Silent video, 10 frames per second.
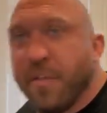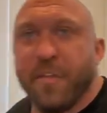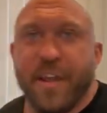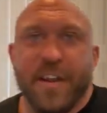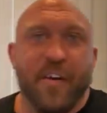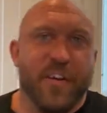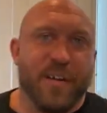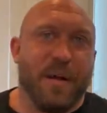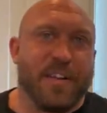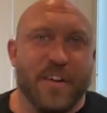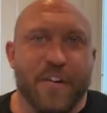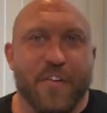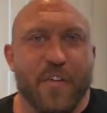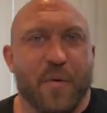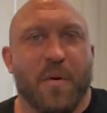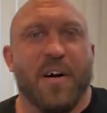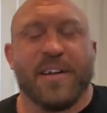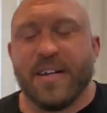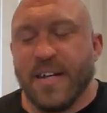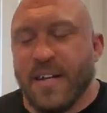They know they're about to go for their
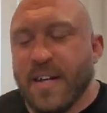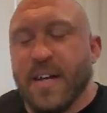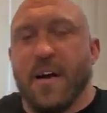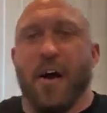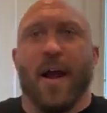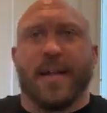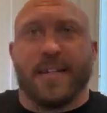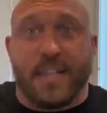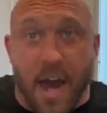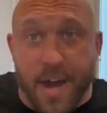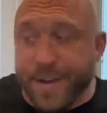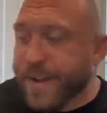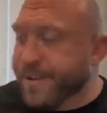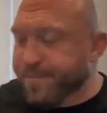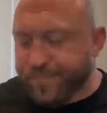walk. All right, done.